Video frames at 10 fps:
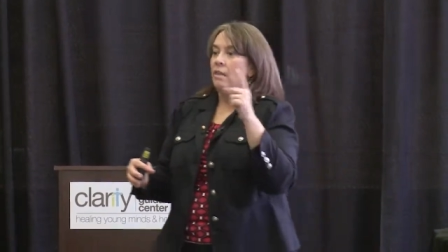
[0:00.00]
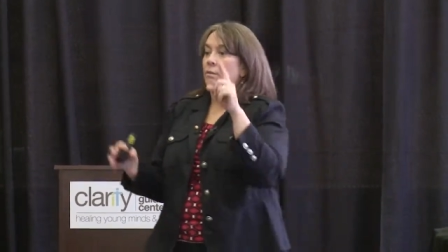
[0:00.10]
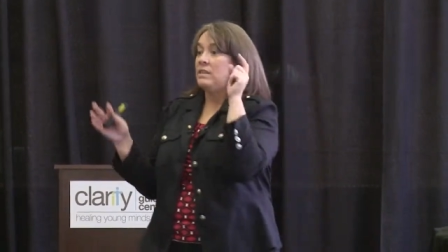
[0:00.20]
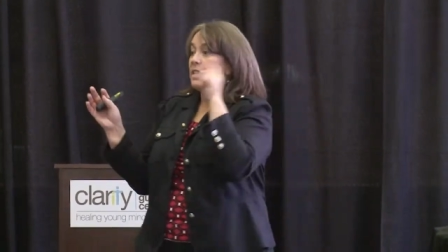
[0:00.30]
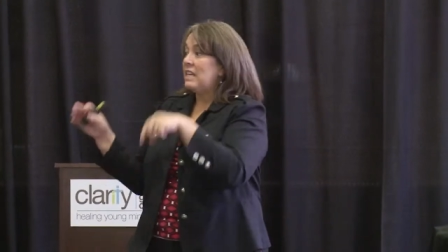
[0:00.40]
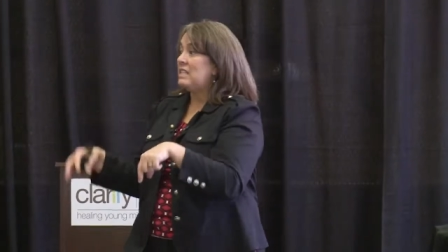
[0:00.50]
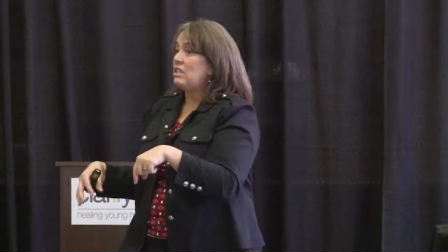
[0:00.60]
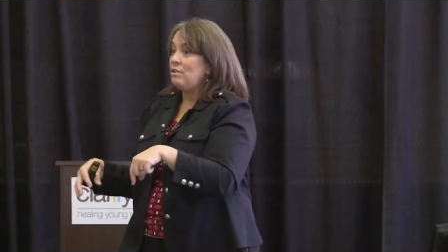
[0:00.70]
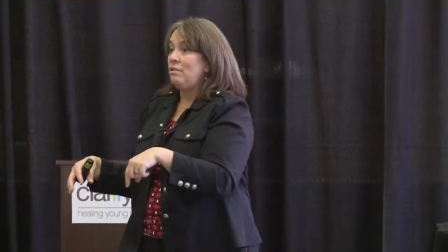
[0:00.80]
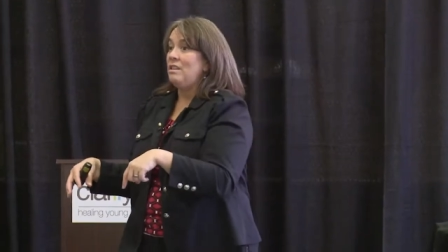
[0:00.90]
The reason I get
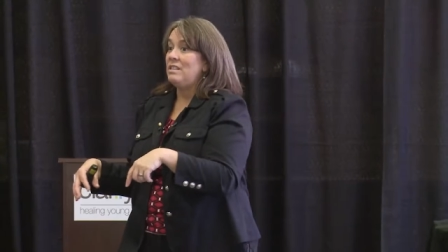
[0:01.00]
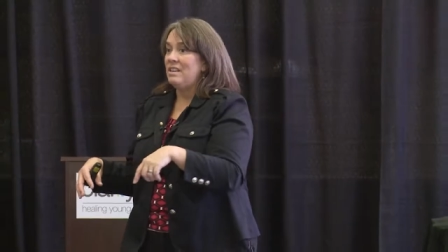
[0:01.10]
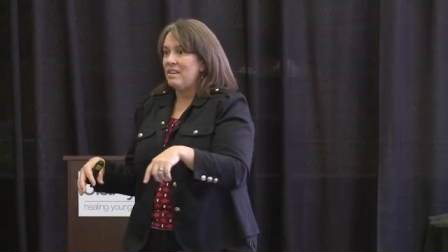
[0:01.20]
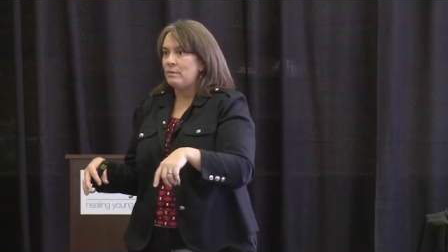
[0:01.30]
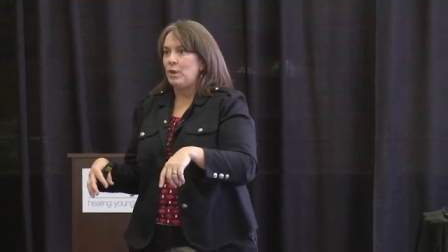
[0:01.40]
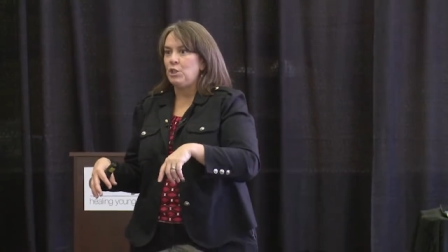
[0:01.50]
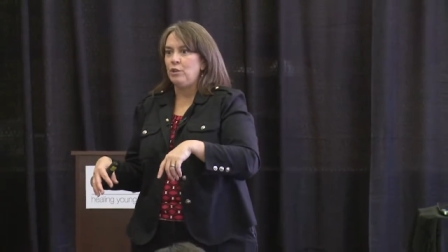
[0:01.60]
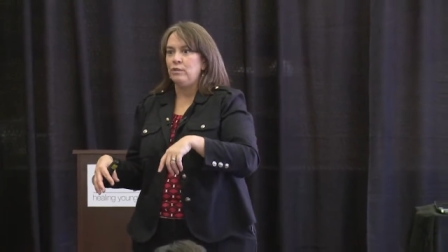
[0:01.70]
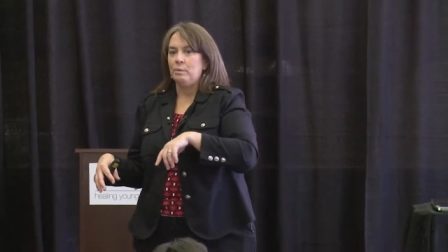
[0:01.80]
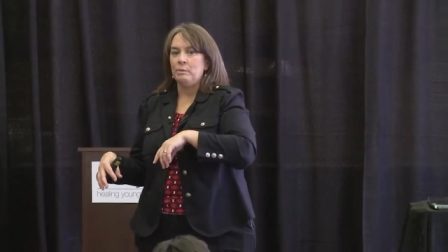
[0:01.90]
to do these things, why
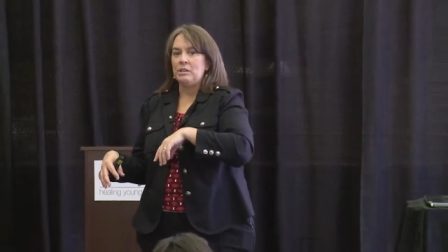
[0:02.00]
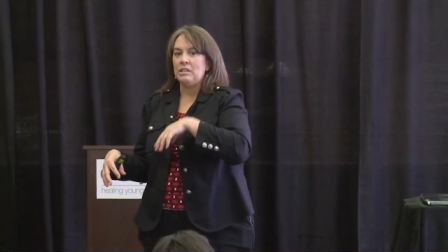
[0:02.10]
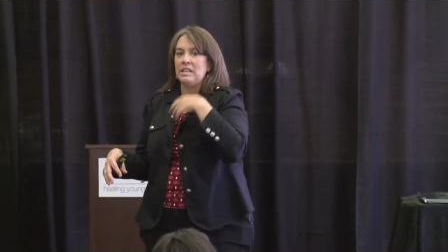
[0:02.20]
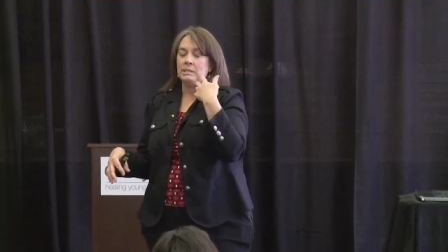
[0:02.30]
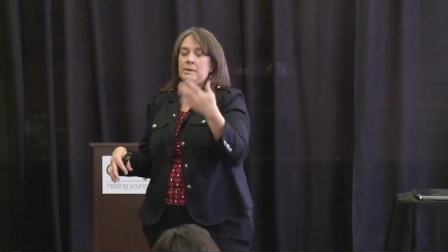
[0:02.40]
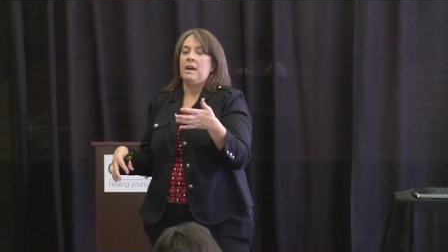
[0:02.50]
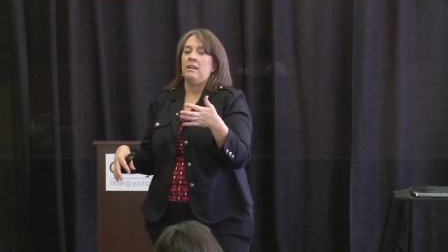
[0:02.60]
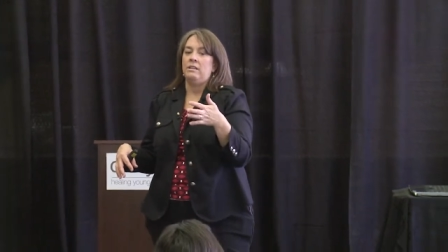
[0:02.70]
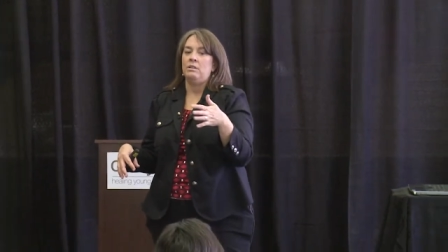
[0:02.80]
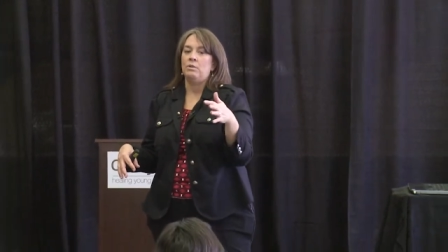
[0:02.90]
juvenile probation lets me
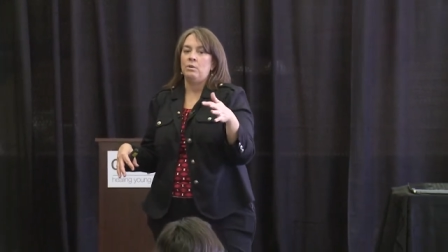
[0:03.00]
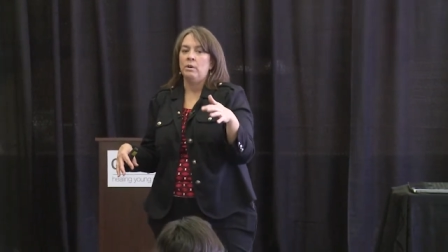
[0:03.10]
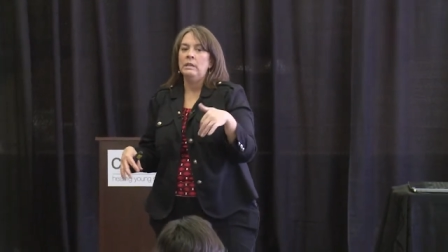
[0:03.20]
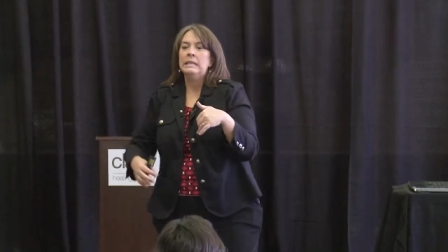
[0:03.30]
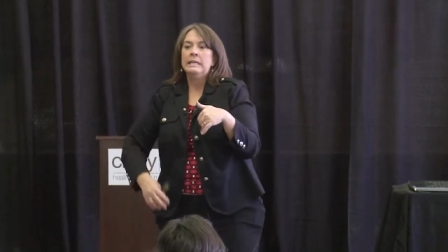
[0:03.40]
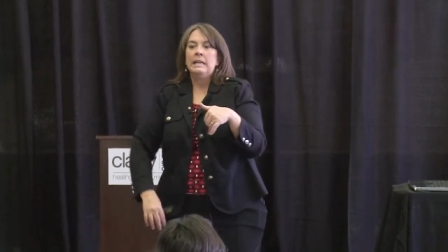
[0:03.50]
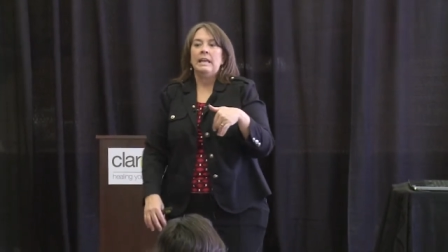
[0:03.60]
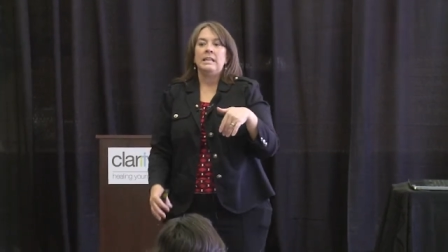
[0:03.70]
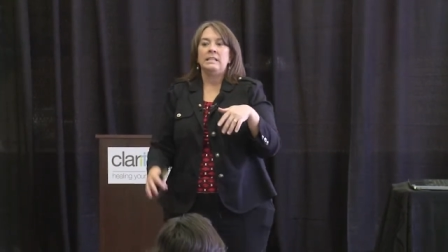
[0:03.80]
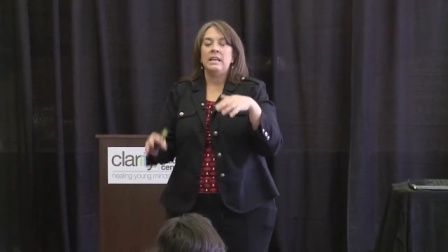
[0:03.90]
out of the door,
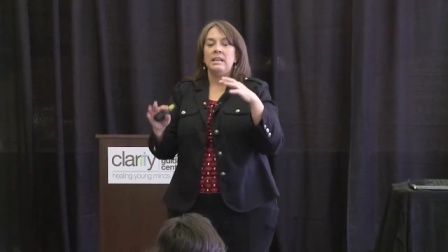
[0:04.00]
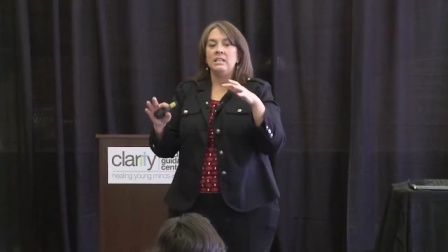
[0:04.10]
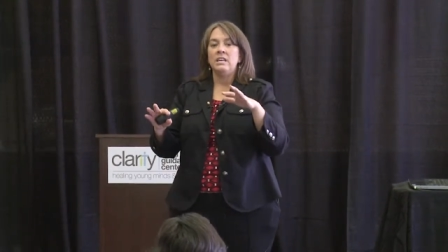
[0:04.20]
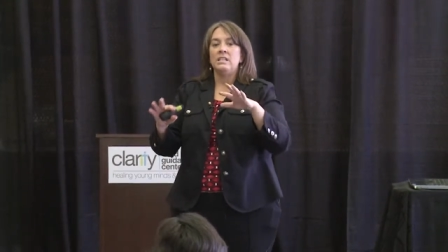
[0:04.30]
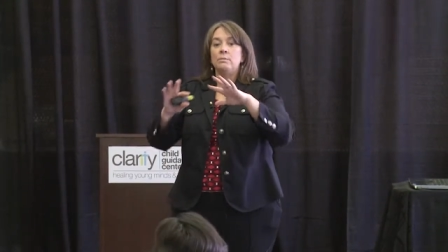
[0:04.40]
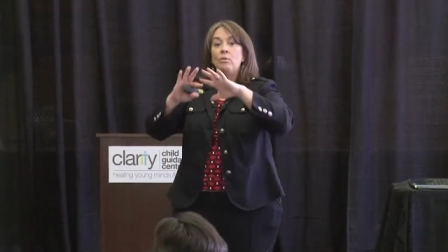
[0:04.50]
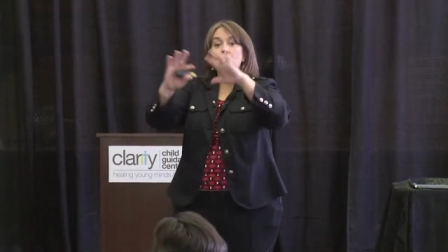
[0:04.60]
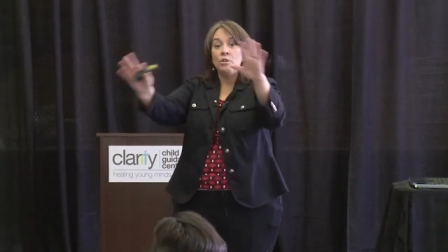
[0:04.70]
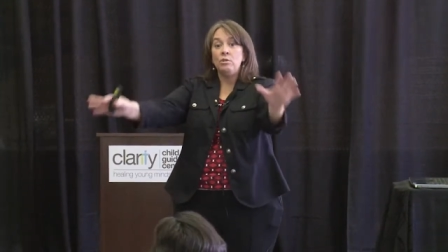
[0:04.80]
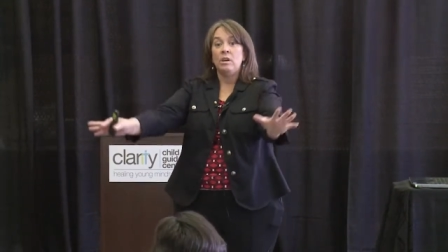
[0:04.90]
is the idea is the
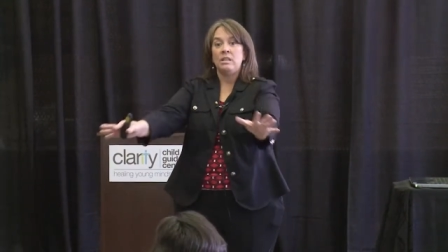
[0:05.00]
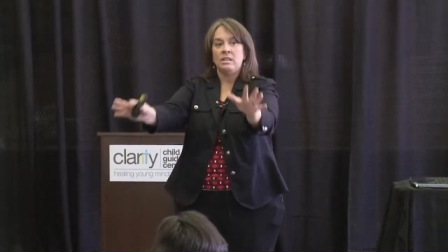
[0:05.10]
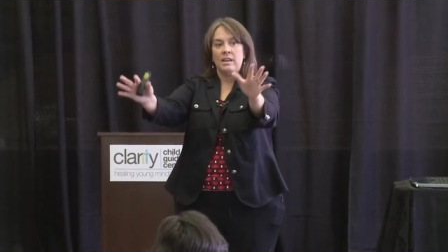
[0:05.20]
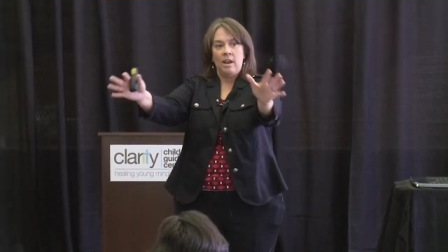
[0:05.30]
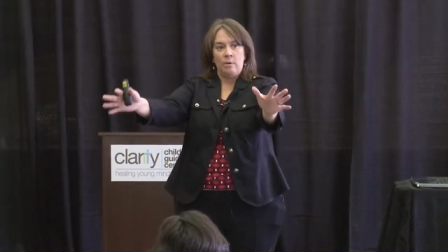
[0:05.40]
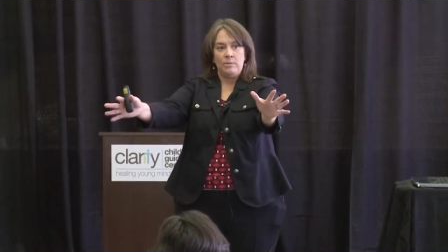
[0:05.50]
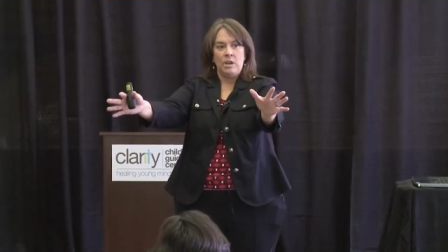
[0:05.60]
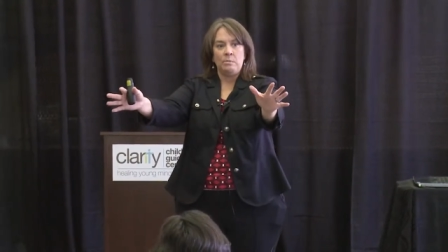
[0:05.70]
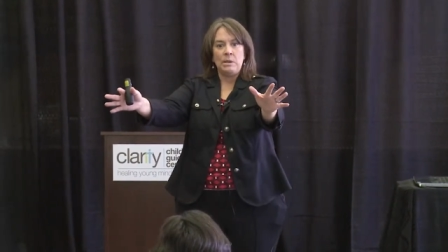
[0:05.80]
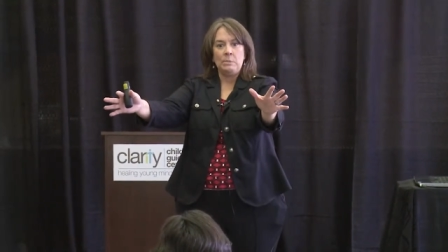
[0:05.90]
more you guys can help
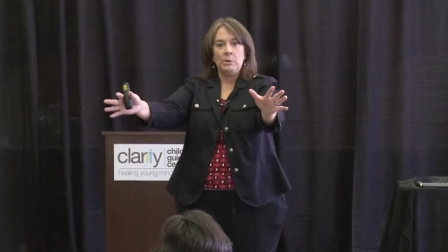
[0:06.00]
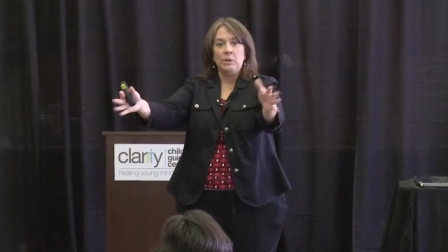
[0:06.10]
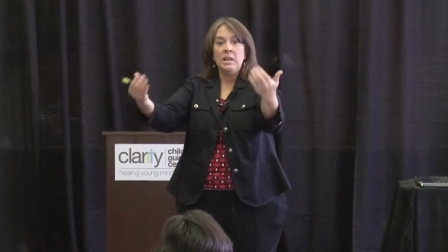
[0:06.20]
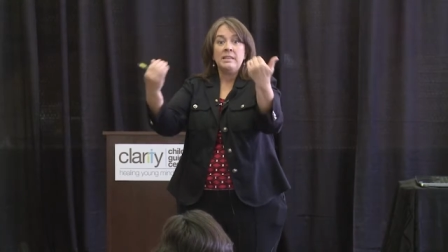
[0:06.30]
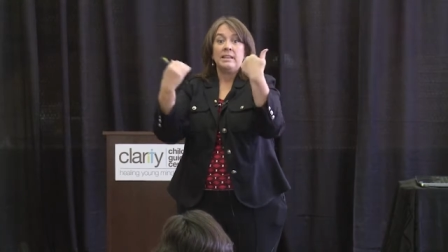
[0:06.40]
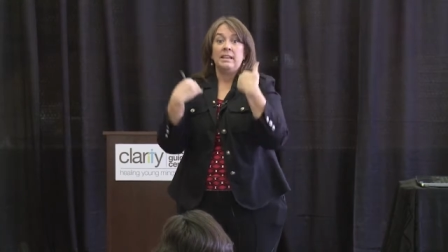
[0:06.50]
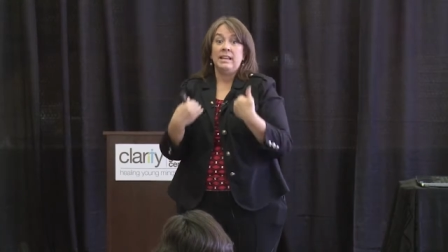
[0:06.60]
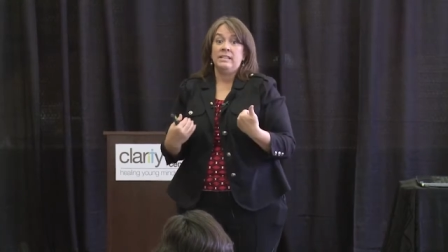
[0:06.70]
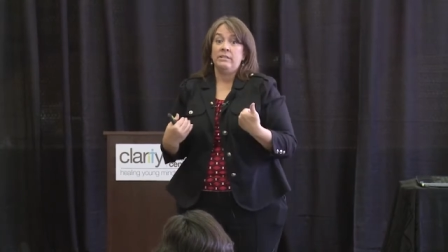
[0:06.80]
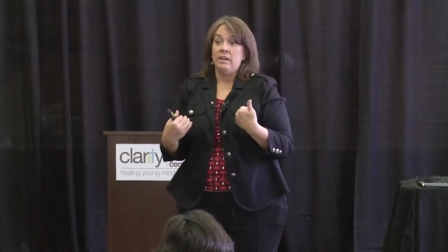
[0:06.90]
young people, the
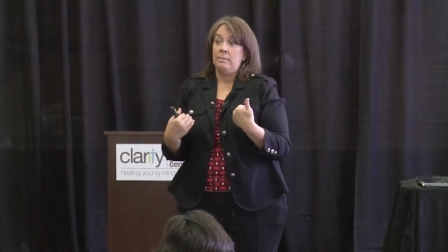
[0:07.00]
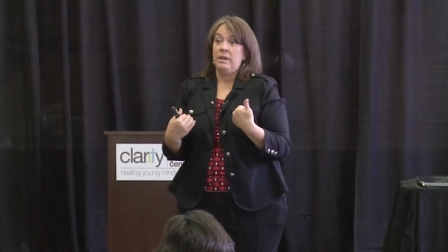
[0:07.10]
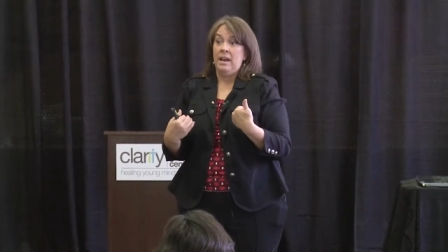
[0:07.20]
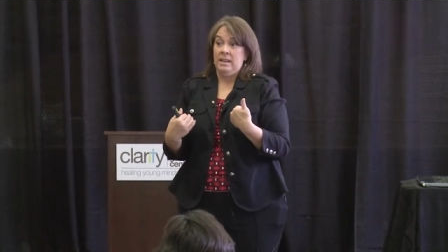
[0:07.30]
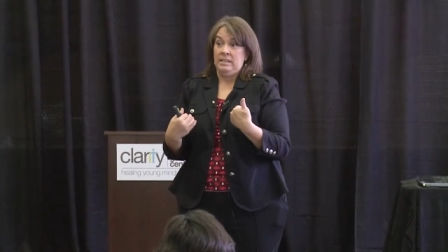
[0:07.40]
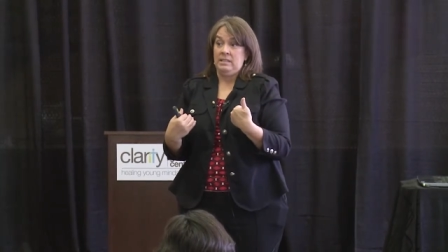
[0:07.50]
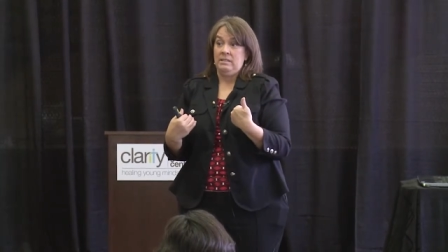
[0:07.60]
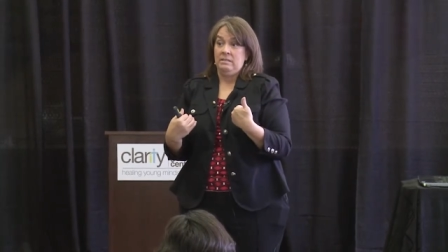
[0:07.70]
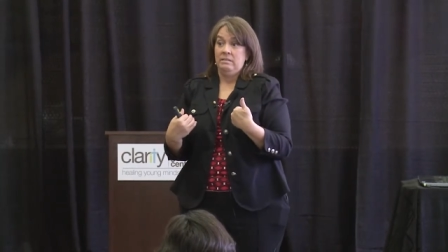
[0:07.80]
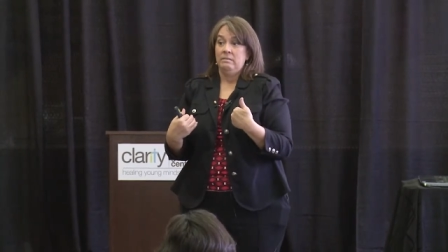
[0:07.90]
less they'll come to us.